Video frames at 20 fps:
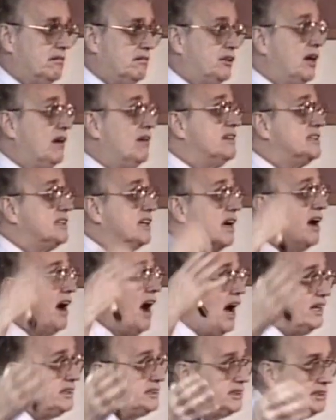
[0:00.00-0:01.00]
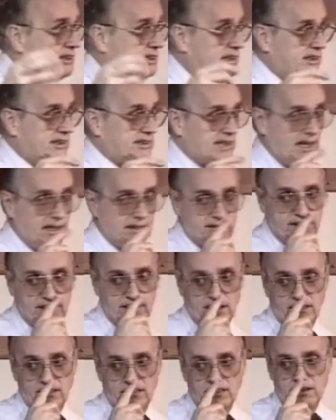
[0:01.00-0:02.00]
There is a consciousness out
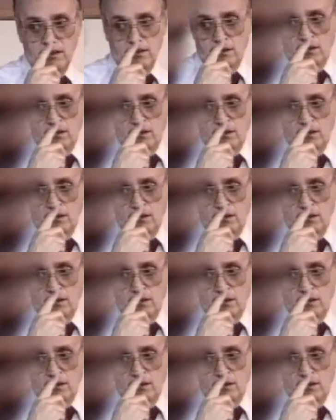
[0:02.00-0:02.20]
there.